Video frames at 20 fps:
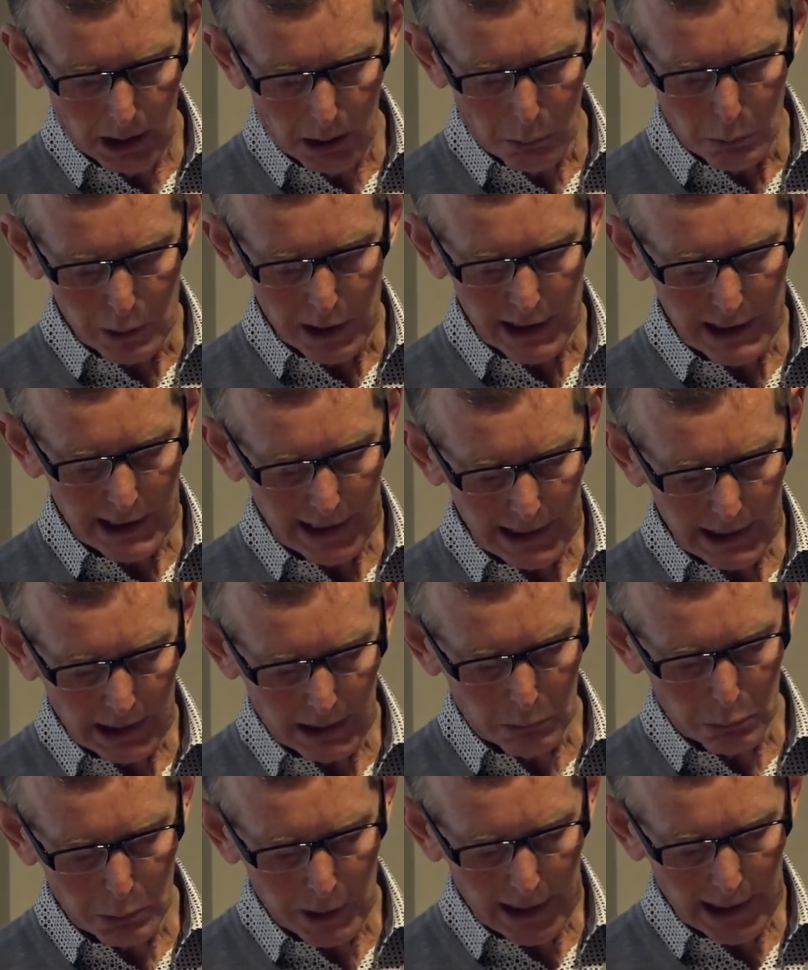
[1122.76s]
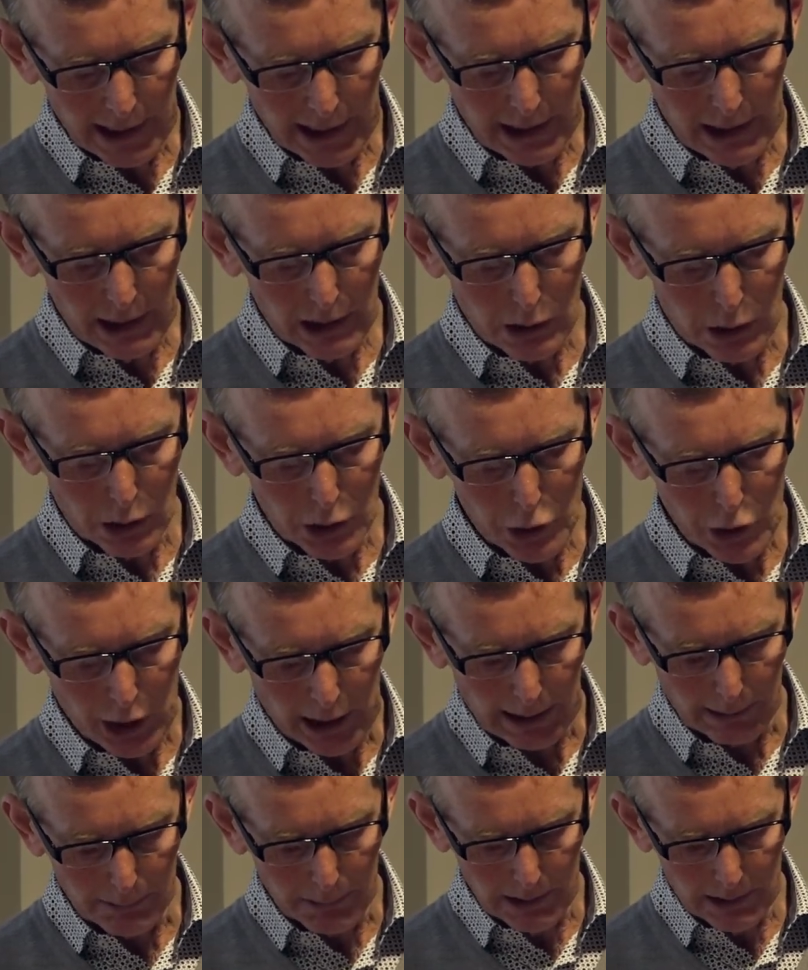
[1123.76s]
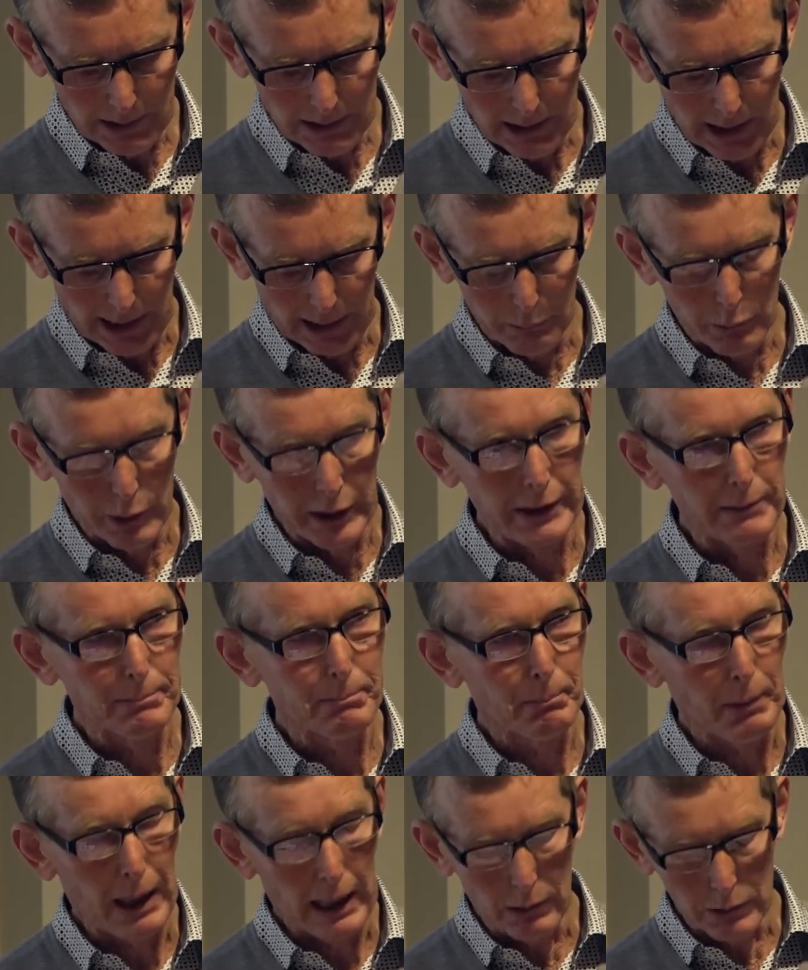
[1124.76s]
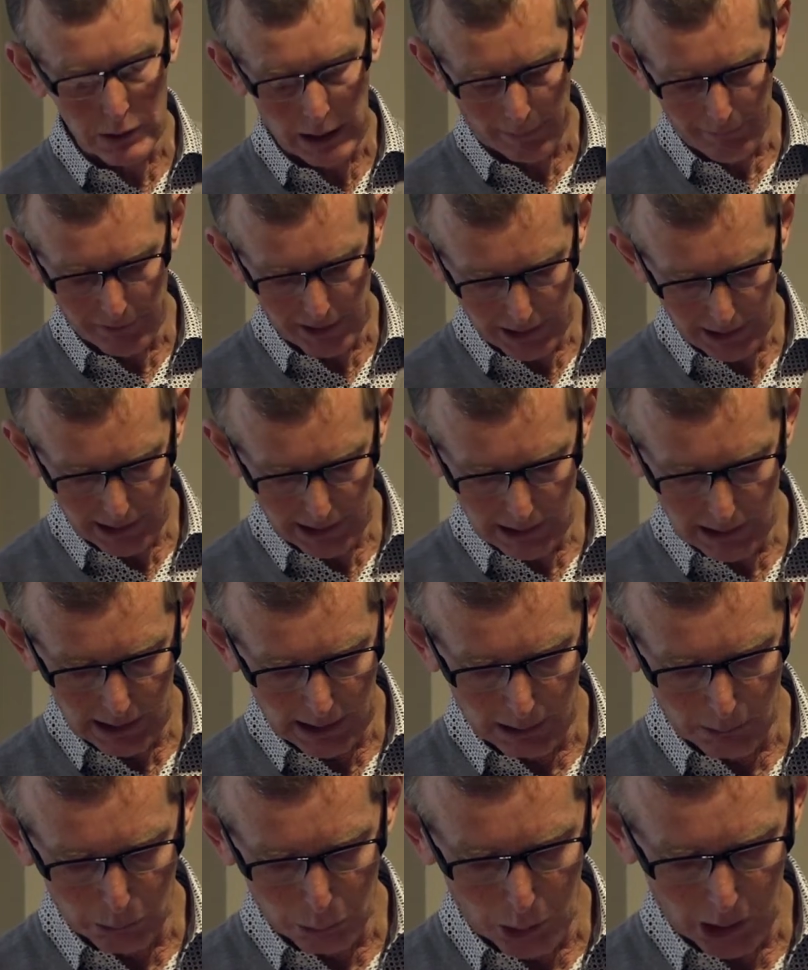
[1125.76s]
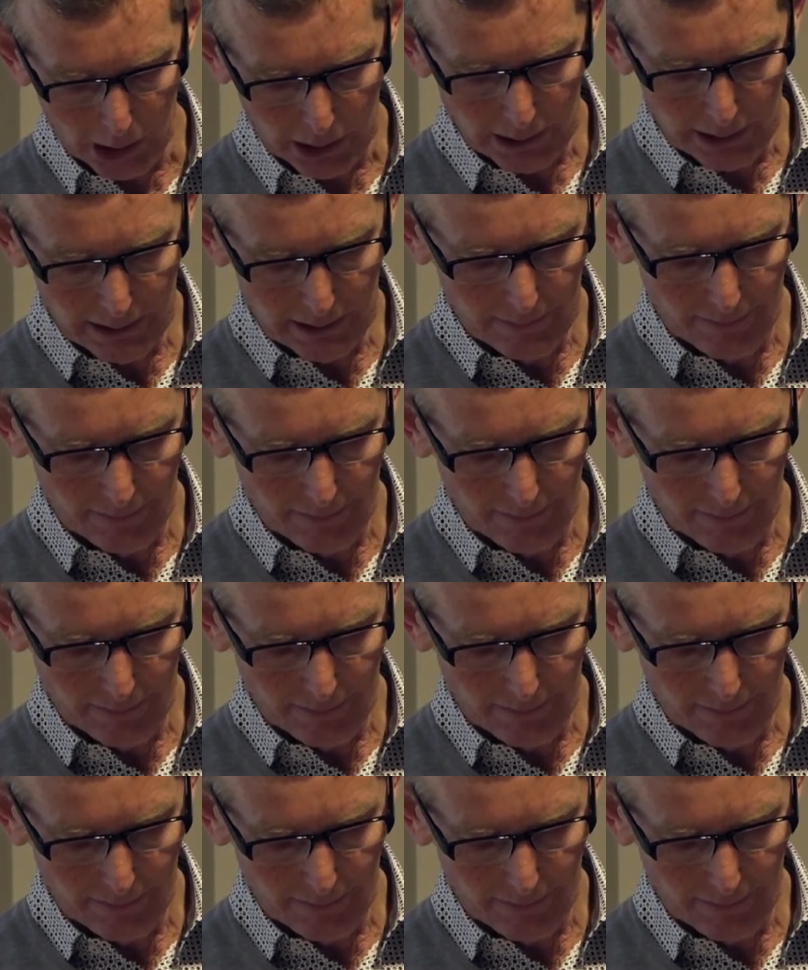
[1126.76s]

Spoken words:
We did a really good job and we're proud of it, our work.